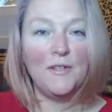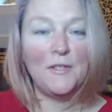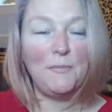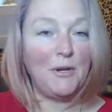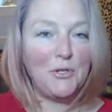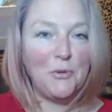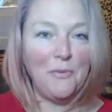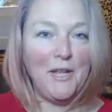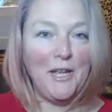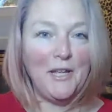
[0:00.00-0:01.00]
spiritual
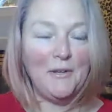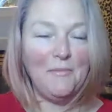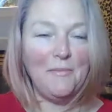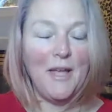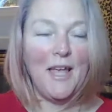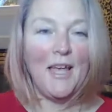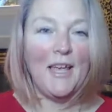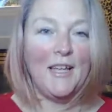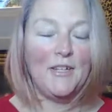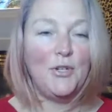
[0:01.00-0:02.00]
medium
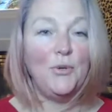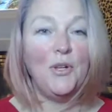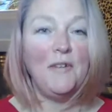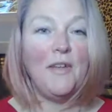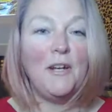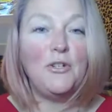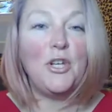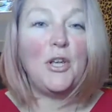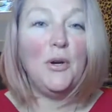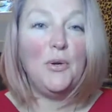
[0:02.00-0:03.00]
intuitive energy
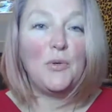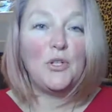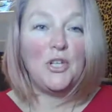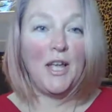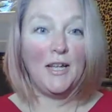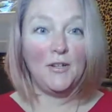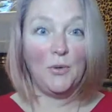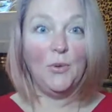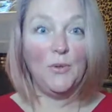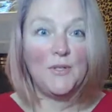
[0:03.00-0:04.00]
coach, and
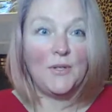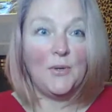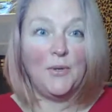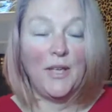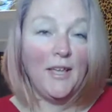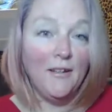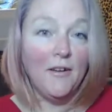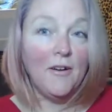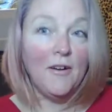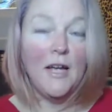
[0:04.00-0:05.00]
old soul
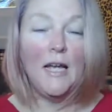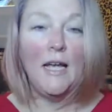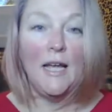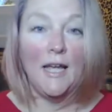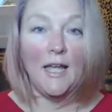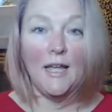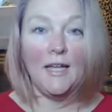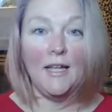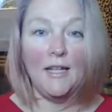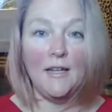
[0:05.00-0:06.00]
healer.
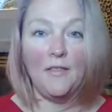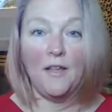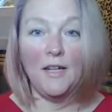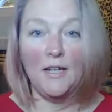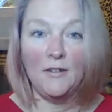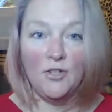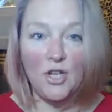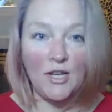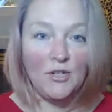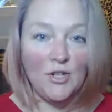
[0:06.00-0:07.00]
And I thought I'd
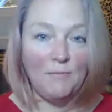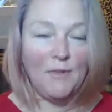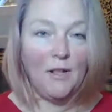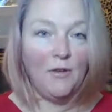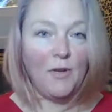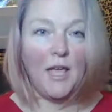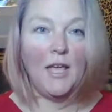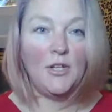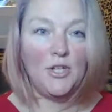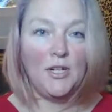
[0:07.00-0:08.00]
change up the
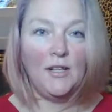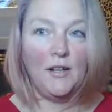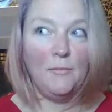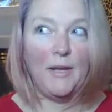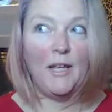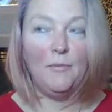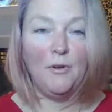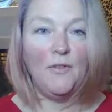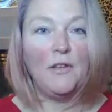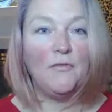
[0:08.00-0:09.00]
location a little bit,
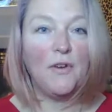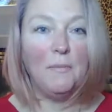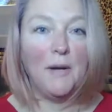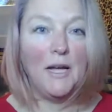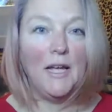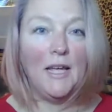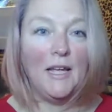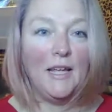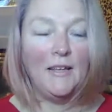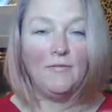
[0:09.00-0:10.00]
moving from
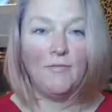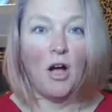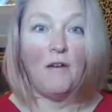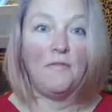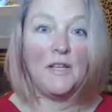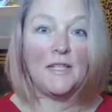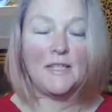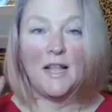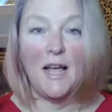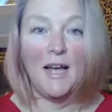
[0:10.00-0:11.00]
my office
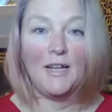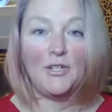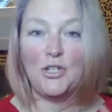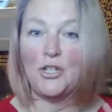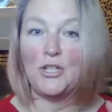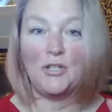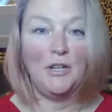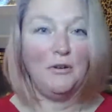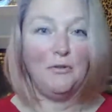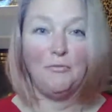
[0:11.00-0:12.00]
slash, you
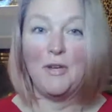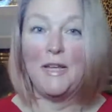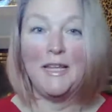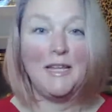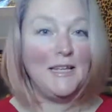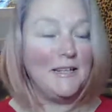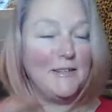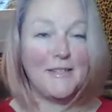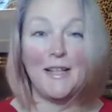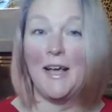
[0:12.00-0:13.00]
know, reading
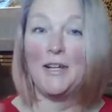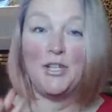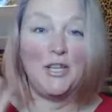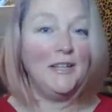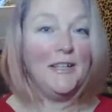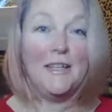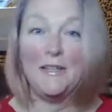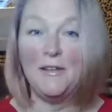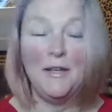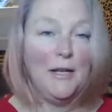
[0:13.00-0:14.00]
slash
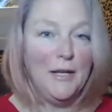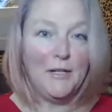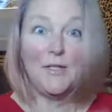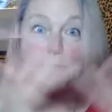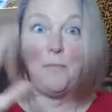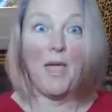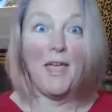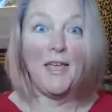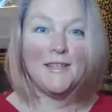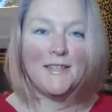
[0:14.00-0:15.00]
healing
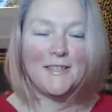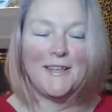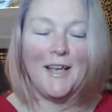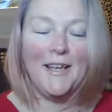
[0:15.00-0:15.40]
space